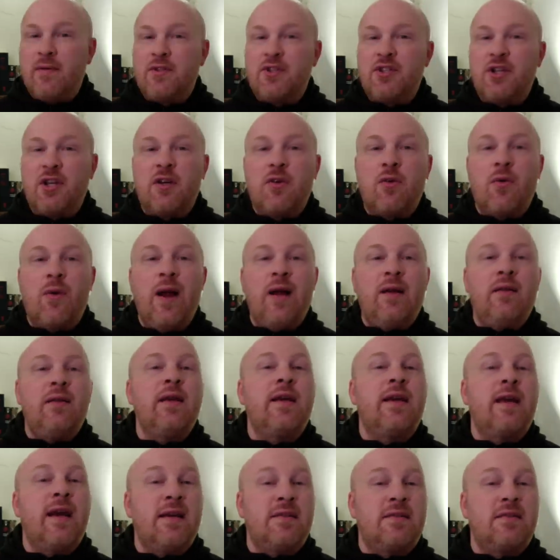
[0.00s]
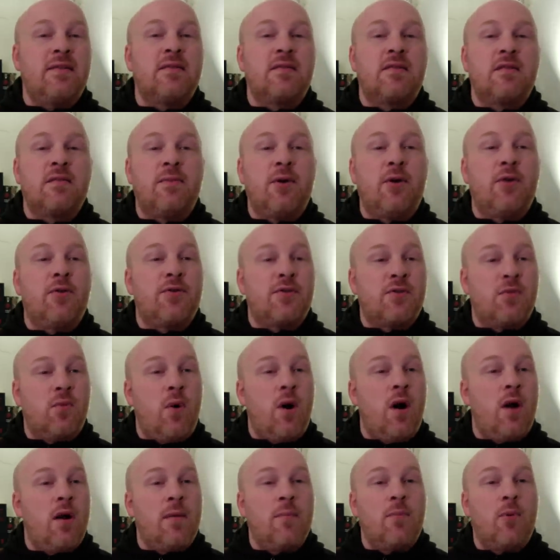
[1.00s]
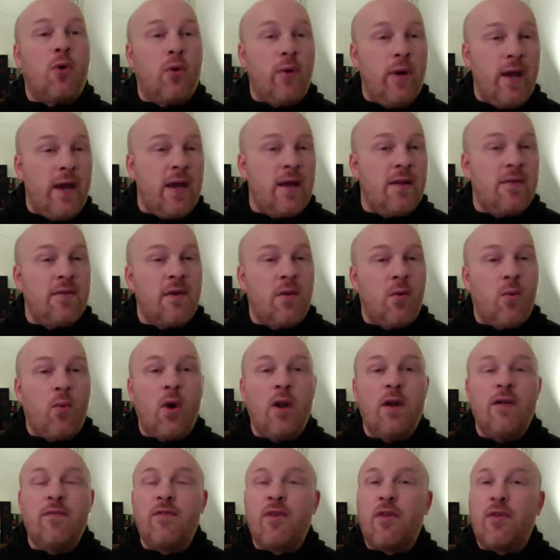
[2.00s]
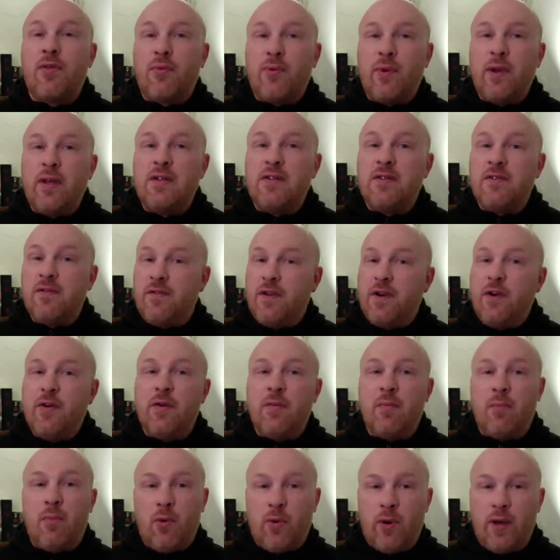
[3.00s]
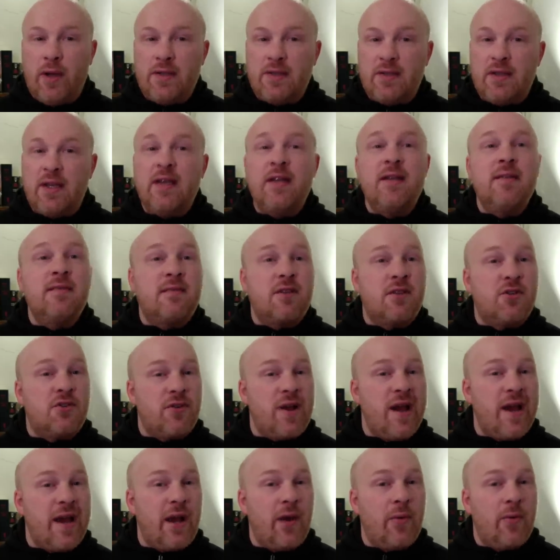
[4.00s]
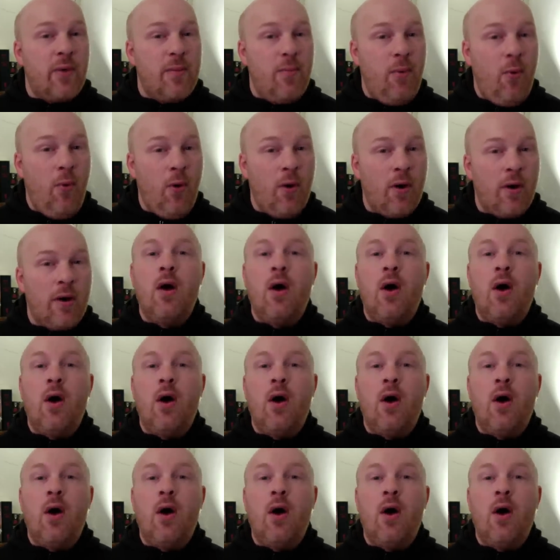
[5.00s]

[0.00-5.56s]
She correctly guesses to both Swan and Moraine that one of the three Tavirin boys is the Dragon Reborn,